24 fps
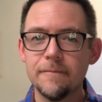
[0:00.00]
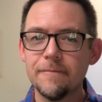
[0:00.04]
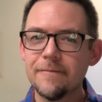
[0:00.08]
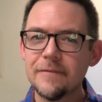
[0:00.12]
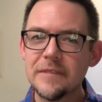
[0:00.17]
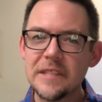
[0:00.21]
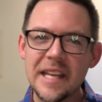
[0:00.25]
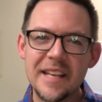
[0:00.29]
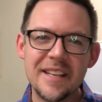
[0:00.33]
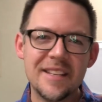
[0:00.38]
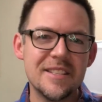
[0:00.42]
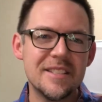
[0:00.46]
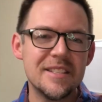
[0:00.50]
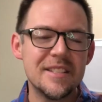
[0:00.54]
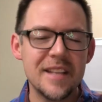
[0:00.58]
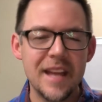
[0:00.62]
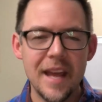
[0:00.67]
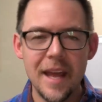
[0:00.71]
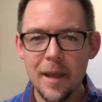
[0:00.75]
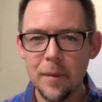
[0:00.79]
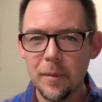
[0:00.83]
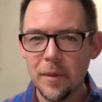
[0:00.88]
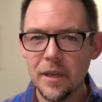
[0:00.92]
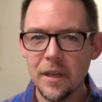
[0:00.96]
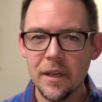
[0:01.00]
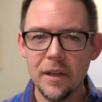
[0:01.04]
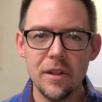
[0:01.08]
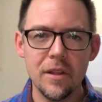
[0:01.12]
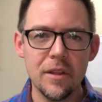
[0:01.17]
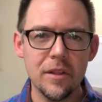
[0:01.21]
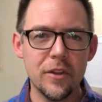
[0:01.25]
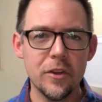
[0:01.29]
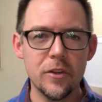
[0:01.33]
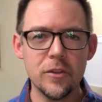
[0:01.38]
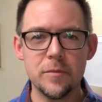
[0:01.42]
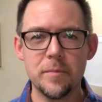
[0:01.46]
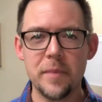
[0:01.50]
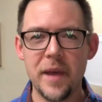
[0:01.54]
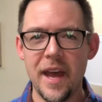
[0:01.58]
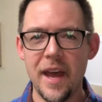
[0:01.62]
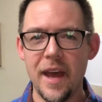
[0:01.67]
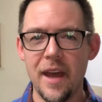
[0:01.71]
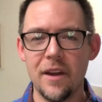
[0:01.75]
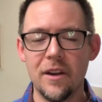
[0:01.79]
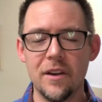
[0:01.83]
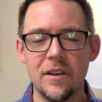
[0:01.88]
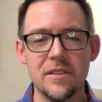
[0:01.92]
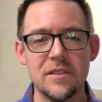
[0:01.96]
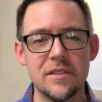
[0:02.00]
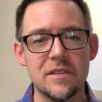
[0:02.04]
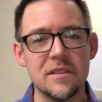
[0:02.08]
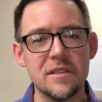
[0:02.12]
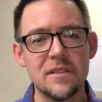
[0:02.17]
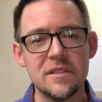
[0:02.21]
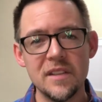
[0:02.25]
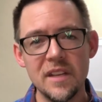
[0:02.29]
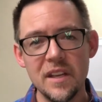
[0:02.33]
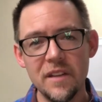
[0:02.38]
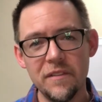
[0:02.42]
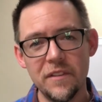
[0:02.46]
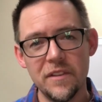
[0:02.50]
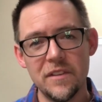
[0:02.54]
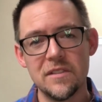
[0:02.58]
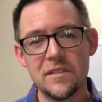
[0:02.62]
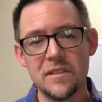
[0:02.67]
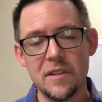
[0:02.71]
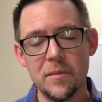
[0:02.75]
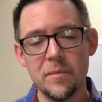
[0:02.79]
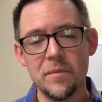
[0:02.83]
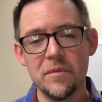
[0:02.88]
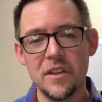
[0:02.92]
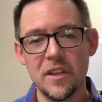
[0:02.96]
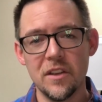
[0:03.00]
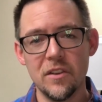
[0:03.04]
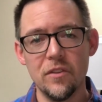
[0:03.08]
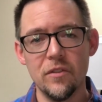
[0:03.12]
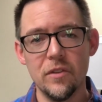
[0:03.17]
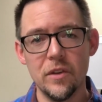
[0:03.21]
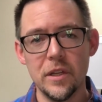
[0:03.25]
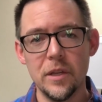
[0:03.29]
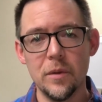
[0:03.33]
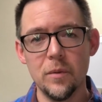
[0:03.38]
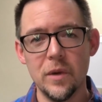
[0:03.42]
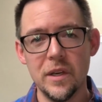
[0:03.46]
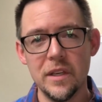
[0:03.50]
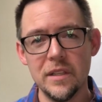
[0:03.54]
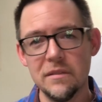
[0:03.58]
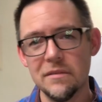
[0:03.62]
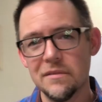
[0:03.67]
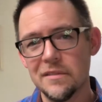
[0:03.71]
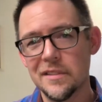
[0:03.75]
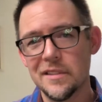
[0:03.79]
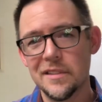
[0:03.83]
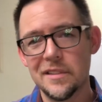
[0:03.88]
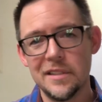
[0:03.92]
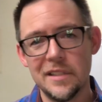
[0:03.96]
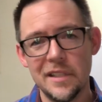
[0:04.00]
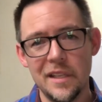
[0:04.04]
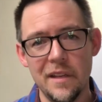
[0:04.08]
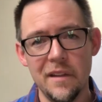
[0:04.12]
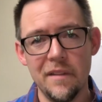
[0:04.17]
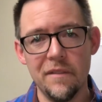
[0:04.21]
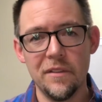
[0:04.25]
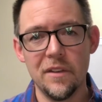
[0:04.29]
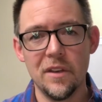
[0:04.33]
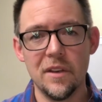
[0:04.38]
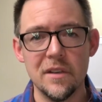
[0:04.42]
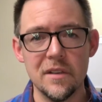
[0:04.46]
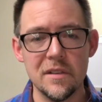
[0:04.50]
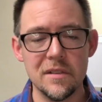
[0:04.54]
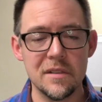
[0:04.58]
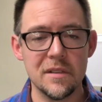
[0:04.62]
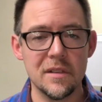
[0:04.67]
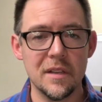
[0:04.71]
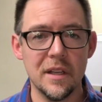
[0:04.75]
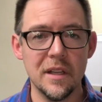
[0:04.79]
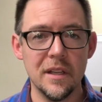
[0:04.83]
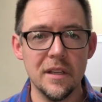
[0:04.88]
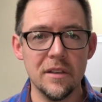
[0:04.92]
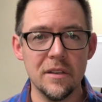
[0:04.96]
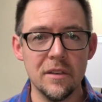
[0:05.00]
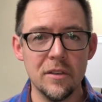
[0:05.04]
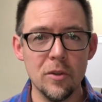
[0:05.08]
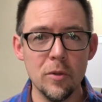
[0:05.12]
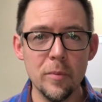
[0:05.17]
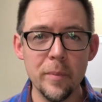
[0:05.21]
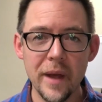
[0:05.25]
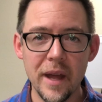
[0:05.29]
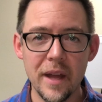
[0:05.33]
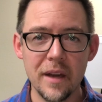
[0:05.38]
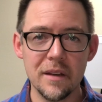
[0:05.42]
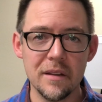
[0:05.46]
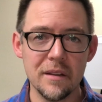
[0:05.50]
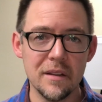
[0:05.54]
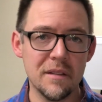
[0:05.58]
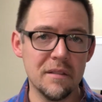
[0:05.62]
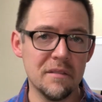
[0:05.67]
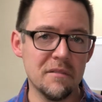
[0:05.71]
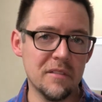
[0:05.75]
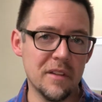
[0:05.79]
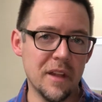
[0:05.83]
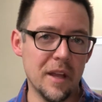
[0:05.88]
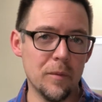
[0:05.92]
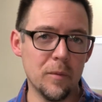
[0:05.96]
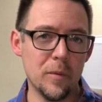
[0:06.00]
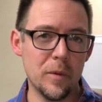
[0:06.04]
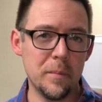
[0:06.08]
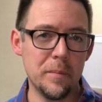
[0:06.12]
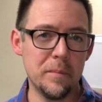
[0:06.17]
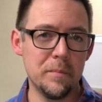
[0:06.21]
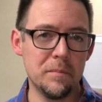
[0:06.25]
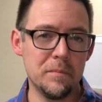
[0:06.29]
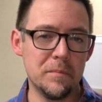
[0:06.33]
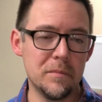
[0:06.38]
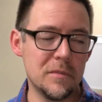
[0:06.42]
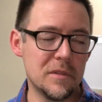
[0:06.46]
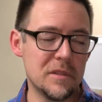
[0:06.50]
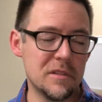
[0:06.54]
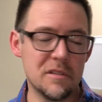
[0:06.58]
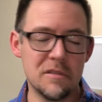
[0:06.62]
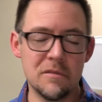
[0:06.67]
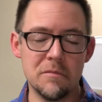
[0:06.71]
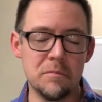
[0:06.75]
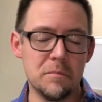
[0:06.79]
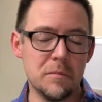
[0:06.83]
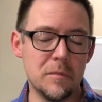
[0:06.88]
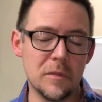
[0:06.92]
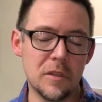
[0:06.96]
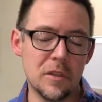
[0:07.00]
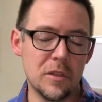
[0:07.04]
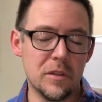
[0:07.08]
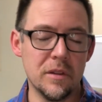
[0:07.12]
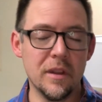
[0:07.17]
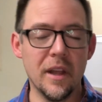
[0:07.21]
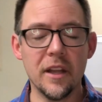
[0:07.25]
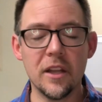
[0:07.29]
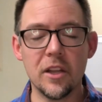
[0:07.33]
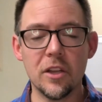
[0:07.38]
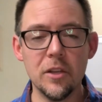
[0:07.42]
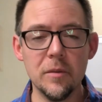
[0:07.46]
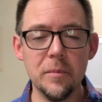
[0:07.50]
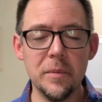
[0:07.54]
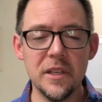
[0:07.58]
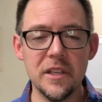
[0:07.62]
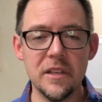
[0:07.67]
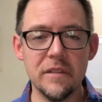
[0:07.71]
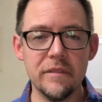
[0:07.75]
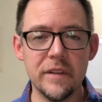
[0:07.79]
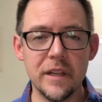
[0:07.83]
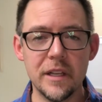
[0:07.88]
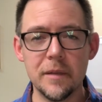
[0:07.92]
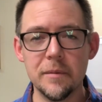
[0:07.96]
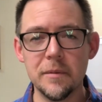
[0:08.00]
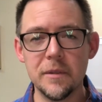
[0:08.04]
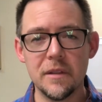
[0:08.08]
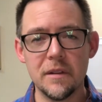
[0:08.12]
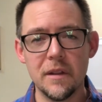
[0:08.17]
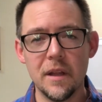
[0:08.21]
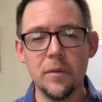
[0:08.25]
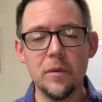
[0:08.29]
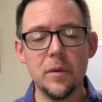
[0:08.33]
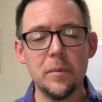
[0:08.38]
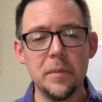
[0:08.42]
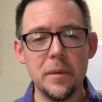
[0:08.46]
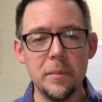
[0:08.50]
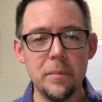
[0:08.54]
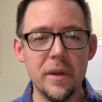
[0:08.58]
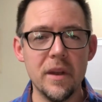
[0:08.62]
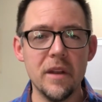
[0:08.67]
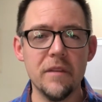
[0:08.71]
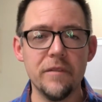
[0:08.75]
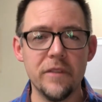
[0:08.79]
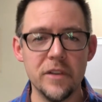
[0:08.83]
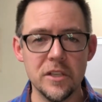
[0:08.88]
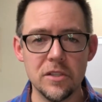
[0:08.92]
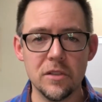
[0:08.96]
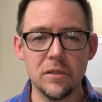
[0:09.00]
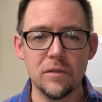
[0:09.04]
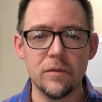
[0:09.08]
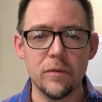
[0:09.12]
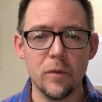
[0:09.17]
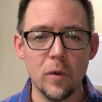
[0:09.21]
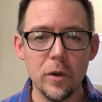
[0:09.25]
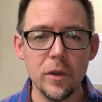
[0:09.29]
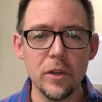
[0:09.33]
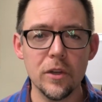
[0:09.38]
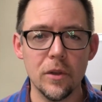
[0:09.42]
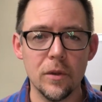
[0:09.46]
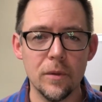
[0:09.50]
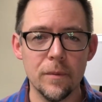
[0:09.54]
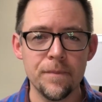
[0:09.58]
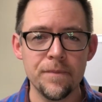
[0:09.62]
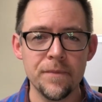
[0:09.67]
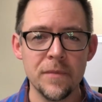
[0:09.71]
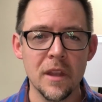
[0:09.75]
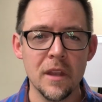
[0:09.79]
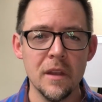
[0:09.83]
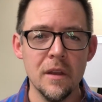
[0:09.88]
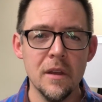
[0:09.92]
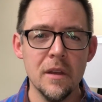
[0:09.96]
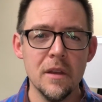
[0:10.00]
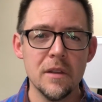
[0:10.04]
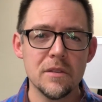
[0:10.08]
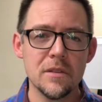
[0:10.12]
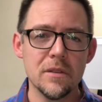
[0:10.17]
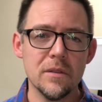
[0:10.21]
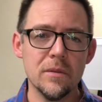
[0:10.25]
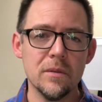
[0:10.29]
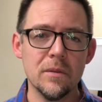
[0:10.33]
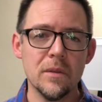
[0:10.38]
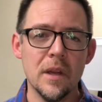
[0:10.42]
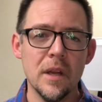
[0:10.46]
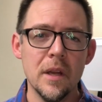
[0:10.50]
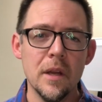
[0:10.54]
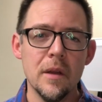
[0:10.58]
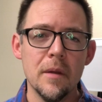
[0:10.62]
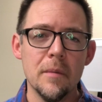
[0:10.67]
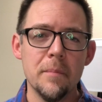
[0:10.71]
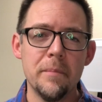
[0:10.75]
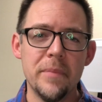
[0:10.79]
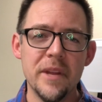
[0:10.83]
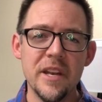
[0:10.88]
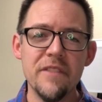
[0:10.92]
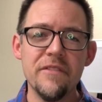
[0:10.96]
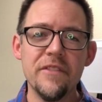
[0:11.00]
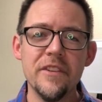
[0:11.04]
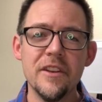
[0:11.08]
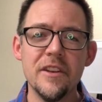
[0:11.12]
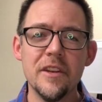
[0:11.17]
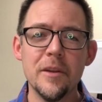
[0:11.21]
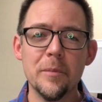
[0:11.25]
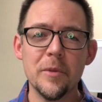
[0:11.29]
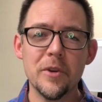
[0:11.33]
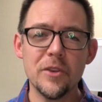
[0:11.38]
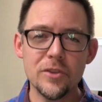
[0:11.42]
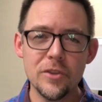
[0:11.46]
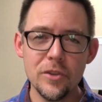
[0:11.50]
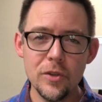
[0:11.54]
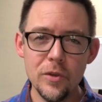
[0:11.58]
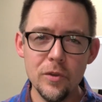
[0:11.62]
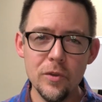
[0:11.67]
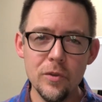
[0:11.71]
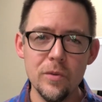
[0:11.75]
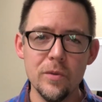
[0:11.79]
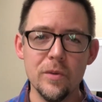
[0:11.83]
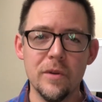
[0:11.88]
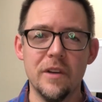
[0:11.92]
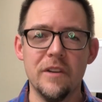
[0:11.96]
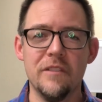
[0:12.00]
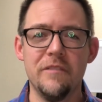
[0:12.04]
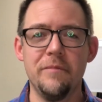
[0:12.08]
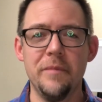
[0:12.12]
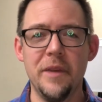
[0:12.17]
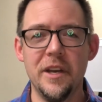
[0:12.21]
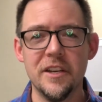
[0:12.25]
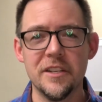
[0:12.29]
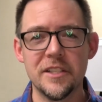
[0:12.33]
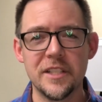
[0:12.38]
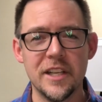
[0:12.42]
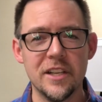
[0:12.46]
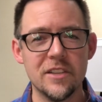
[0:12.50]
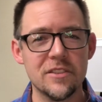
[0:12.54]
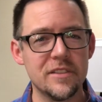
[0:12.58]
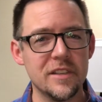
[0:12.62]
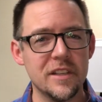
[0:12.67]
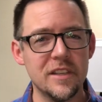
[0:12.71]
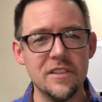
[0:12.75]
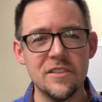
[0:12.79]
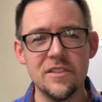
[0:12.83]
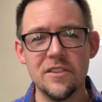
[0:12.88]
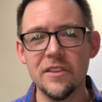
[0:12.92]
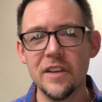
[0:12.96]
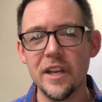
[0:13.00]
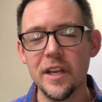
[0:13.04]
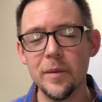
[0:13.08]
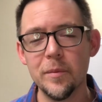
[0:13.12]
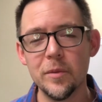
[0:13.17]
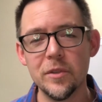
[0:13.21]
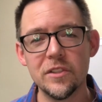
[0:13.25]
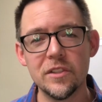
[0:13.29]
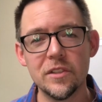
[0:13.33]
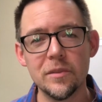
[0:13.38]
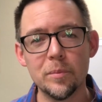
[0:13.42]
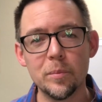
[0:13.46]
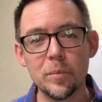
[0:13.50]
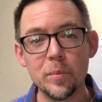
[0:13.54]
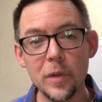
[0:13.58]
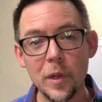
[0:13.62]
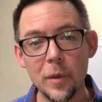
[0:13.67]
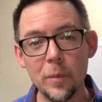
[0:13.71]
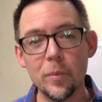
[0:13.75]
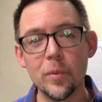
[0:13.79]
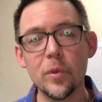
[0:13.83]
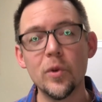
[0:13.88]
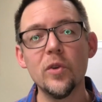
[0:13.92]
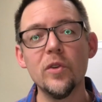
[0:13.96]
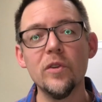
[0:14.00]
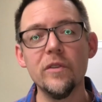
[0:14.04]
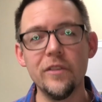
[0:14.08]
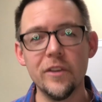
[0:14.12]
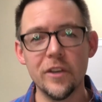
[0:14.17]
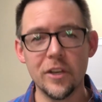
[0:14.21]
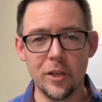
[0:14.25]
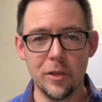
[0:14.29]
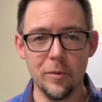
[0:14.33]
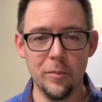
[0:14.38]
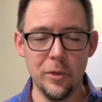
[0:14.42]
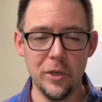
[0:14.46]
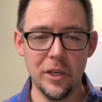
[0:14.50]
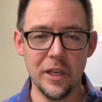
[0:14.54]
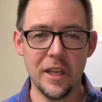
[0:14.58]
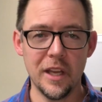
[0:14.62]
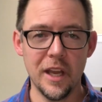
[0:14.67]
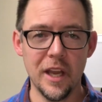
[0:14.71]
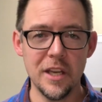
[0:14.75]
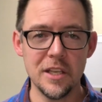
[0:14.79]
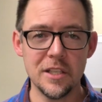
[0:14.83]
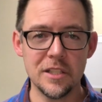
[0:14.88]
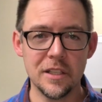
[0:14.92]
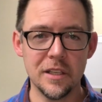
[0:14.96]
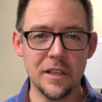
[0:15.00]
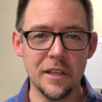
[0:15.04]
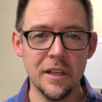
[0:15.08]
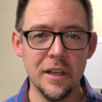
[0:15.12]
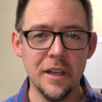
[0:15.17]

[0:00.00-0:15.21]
examine those patterns, see if it's something that you really want, see if there's a new pattern that could be developed that would be beneficial for you. So benefit number 2 of marriage counseling is you're able to improve your communication.